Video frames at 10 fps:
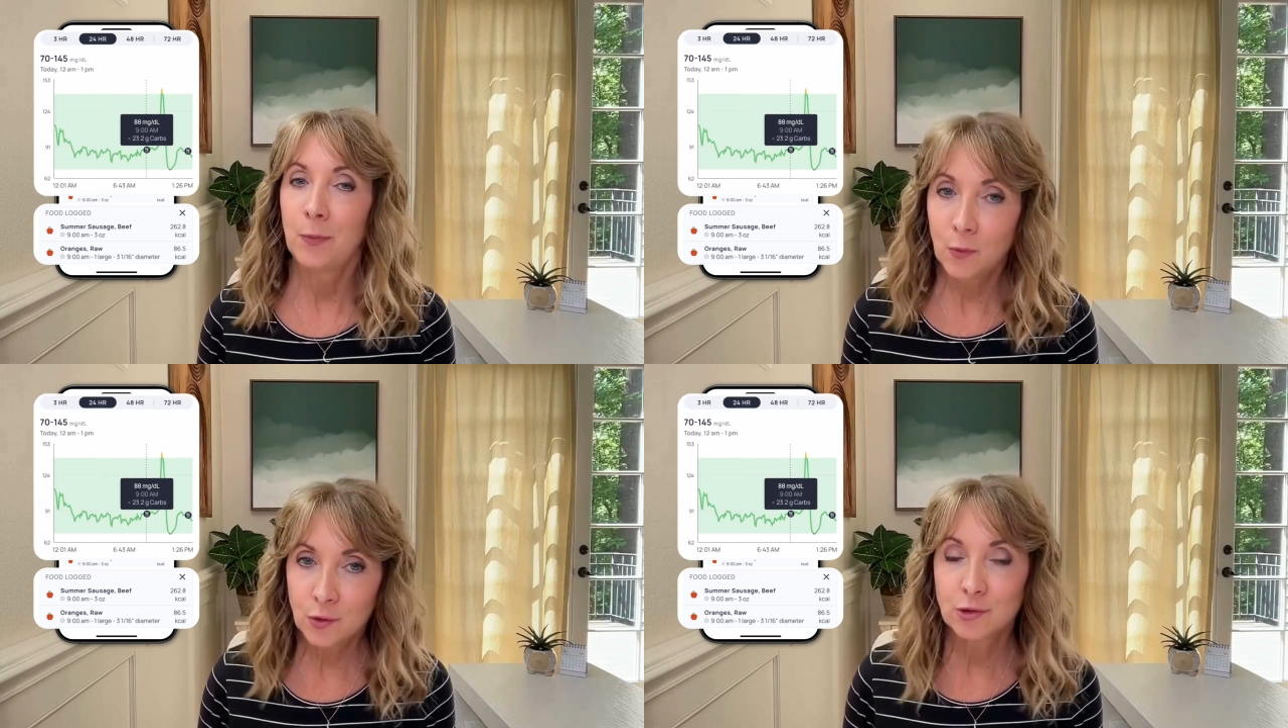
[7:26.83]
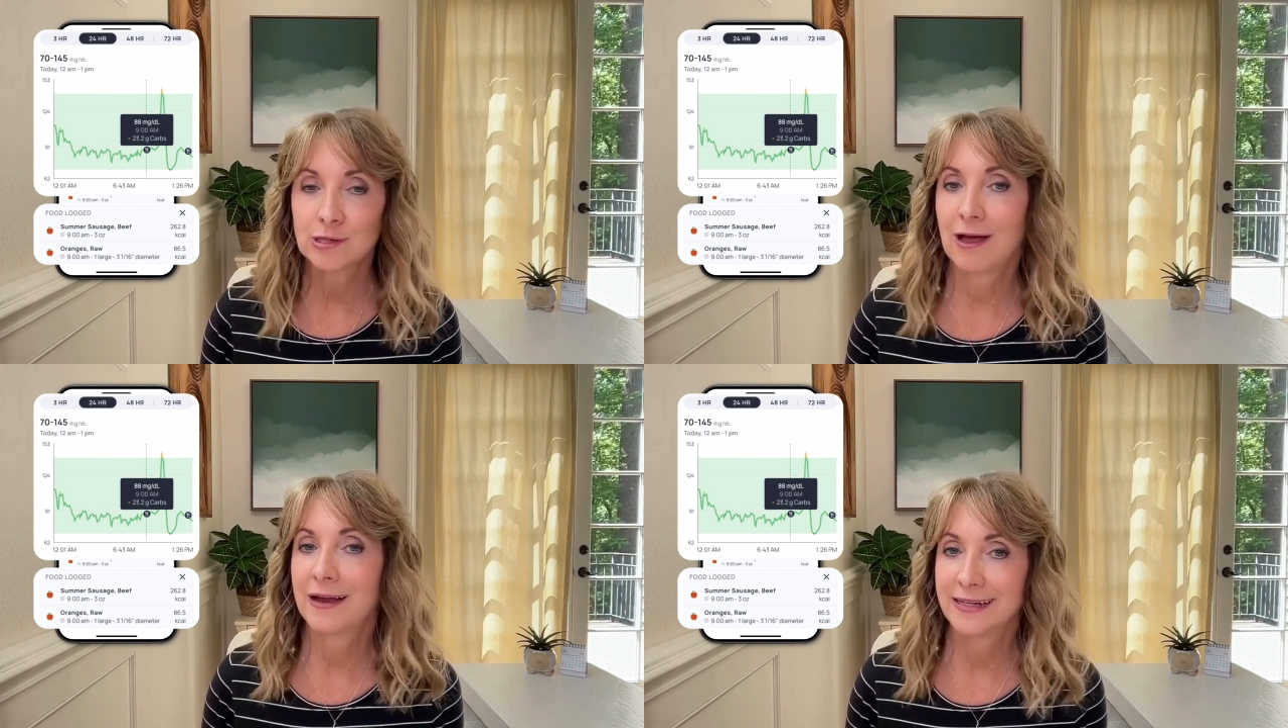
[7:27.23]

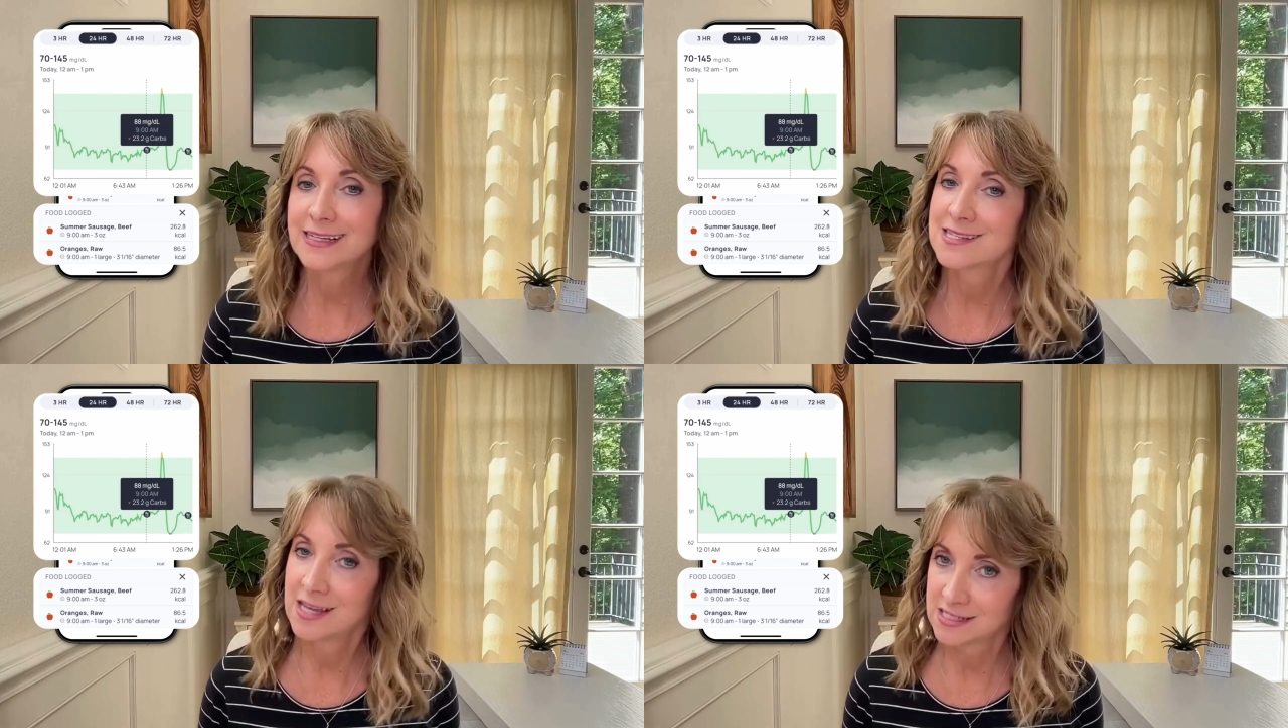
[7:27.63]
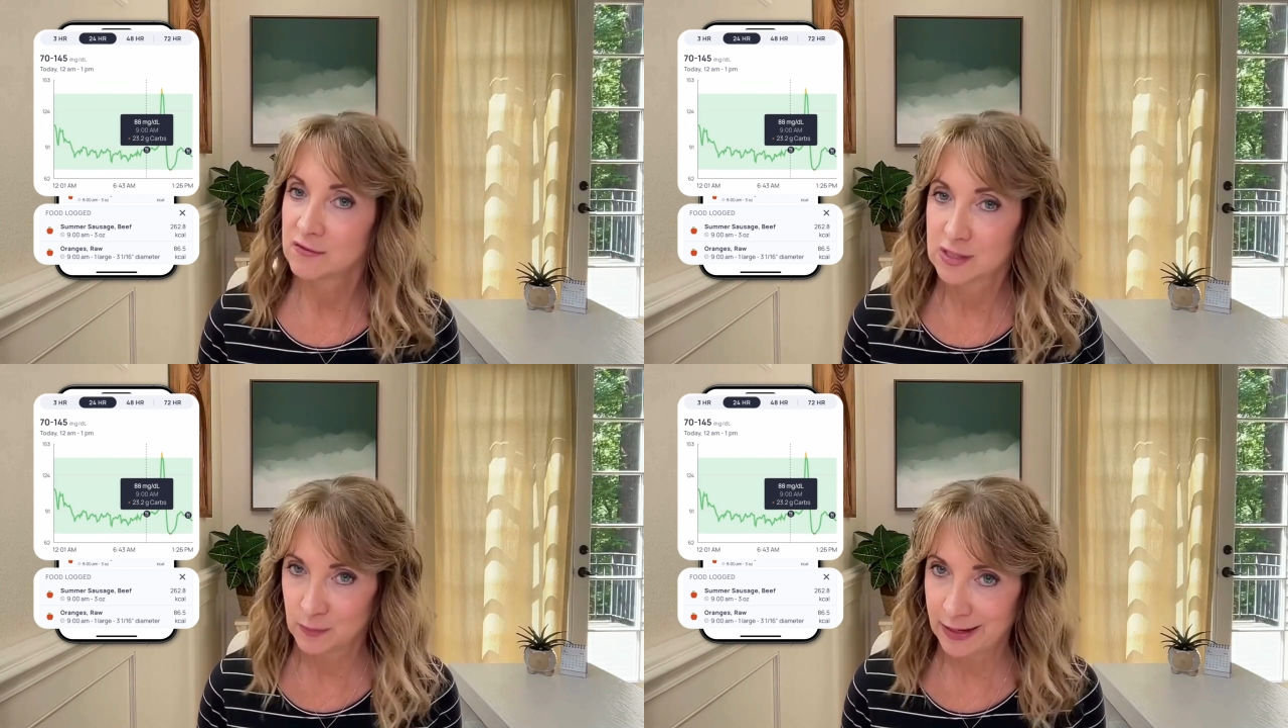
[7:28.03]
borderline excessive
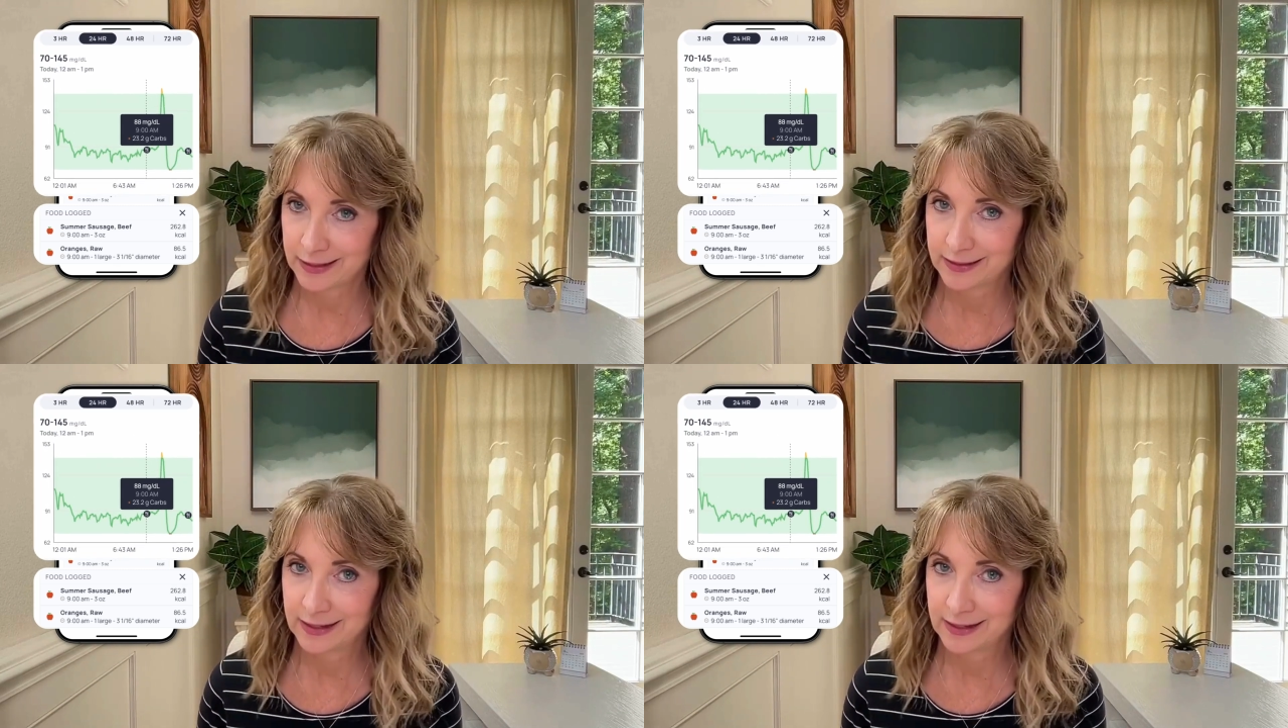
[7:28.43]
spike.